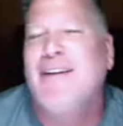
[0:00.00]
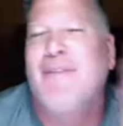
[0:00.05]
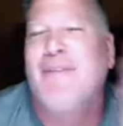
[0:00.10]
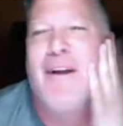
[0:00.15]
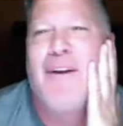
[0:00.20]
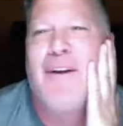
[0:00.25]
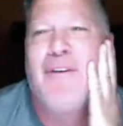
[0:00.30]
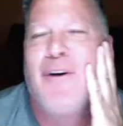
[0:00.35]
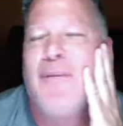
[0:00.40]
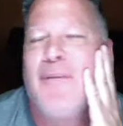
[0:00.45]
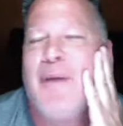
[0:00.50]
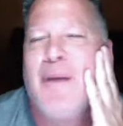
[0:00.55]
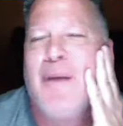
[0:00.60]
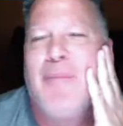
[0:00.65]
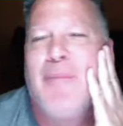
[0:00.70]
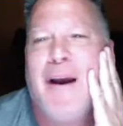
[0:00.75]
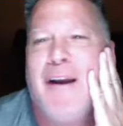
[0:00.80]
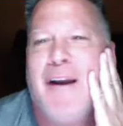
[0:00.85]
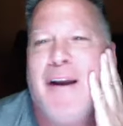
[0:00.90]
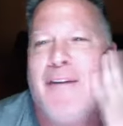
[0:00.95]
want to go on my
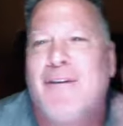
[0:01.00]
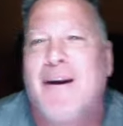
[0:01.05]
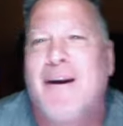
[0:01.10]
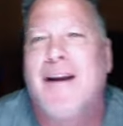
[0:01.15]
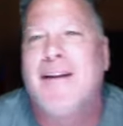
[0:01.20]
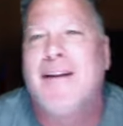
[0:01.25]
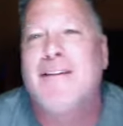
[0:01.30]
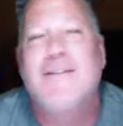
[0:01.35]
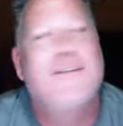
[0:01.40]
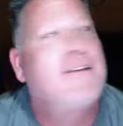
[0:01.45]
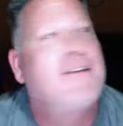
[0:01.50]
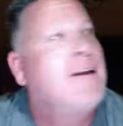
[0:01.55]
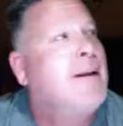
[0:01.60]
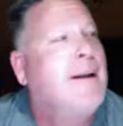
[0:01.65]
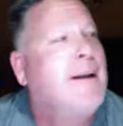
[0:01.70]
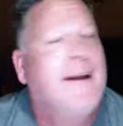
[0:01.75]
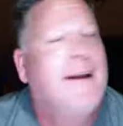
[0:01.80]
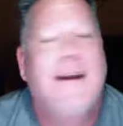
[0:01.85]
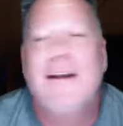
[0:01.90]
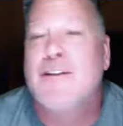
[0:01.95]
bike ride. It's
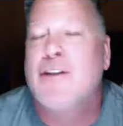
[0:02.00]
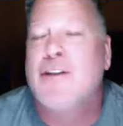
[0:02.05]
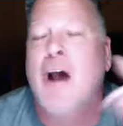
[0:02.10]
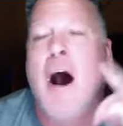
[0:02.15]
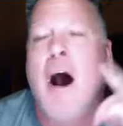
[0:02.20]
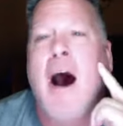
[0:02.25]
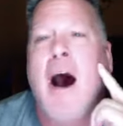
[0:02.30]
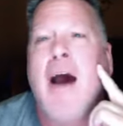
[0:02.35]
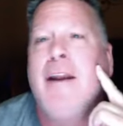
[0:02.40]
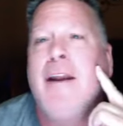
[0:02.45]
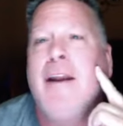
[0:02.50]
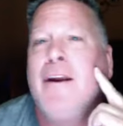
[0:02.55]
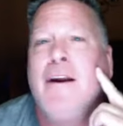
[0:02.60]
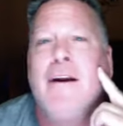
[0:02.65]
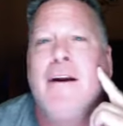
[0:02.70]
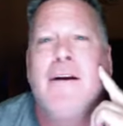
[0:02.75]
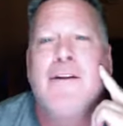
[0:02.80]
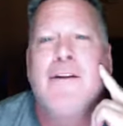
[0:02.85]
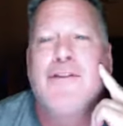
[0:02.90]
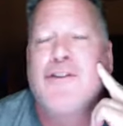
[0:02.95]
it's hot
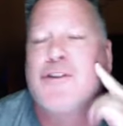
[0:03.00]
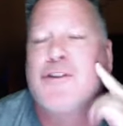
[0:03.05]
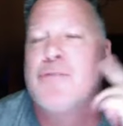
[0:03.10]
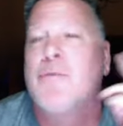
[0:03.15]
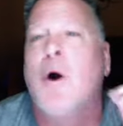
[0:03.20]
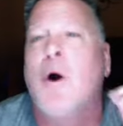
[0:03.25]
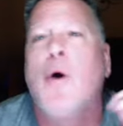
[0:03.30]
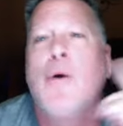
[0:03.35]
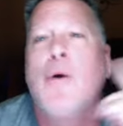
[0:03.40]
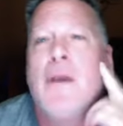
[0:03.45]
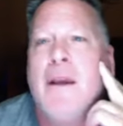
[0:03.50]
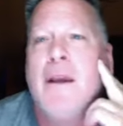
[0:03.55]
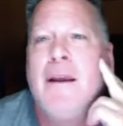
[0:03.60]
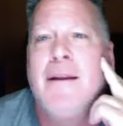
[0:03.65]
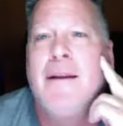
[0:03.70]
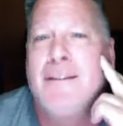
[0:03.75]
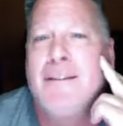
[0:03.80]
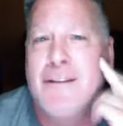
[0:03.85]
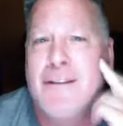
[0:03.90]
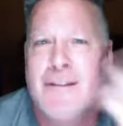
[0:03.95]
here. It's
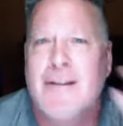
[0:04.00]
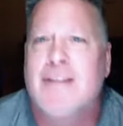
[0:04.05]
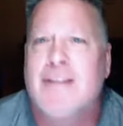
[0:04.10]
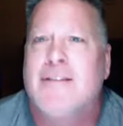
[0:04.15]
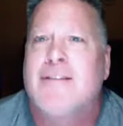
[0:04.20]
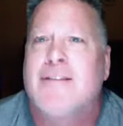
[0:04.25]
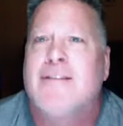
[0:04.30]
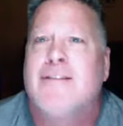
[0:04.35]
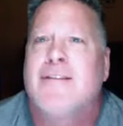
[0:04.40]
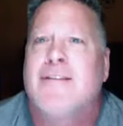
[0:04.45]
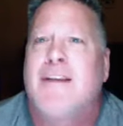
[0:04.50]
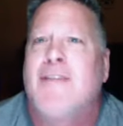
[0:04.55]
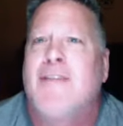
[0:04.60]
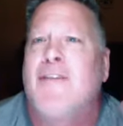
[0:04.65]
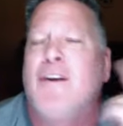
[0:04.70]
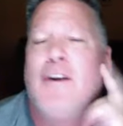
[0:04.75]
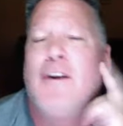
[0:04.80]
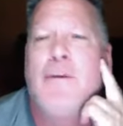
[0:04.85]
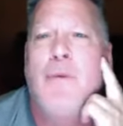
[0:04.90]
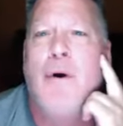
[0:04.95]
smoky. This is at
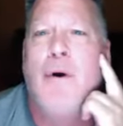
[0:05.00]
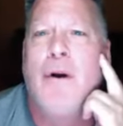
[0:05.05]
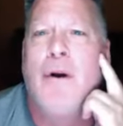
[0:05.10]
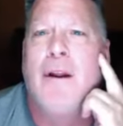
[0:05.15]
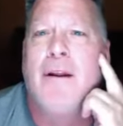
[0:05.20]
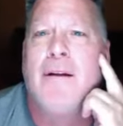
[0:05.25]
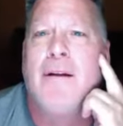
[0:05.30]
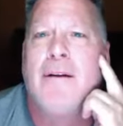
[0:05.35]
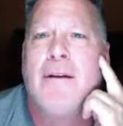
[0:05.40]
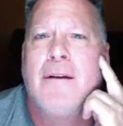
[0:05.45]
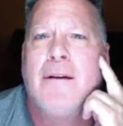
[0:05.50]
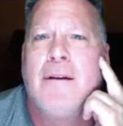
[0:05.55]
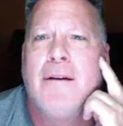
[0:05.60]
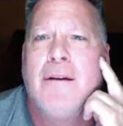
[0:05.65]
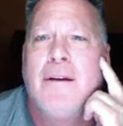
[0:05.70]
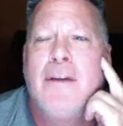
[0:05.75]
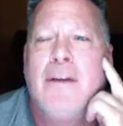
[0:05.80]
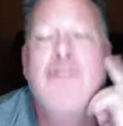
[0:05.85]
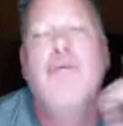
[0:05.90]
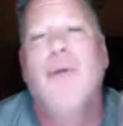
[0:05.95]
seven in the morning.
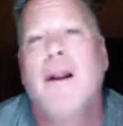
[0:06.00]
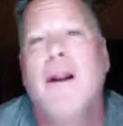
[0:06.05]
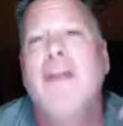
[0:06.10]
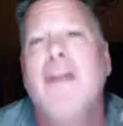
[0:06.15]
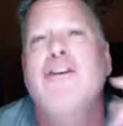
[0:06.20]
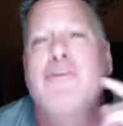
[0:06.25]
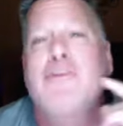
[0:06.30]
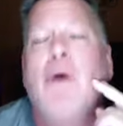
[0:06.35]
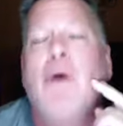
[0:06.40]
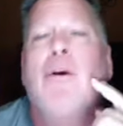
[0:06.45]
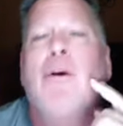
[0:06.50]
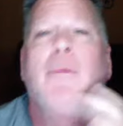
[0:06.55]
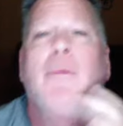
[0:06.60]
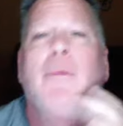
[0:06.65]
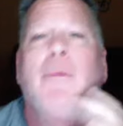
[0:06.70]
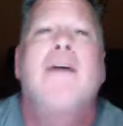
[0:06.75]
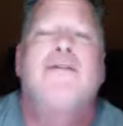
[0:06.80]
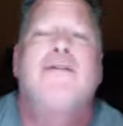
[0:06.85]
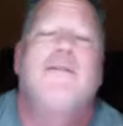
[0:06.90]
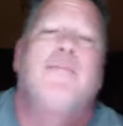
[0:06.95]
It's really smoky. We
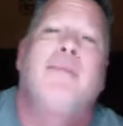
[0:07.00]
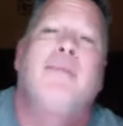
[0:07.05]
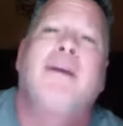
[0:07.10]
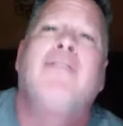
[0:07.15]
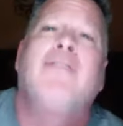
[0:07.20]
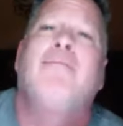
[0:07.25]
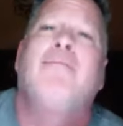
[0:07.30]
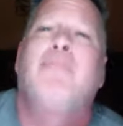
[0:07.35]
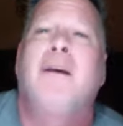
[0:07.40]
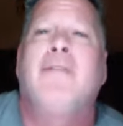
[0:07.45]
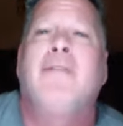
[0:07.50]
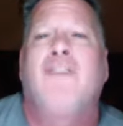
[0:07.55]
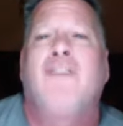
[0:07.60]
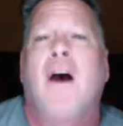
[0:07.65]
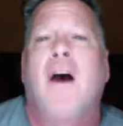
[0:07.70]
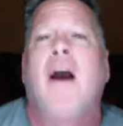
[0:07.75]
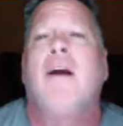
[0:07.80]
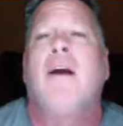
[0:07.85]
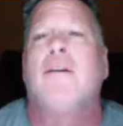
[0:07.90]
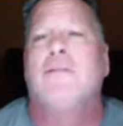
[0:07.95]
got some big, big
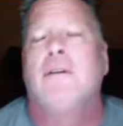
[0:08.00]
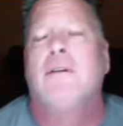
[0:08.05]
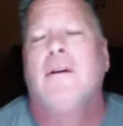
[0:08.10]
fires.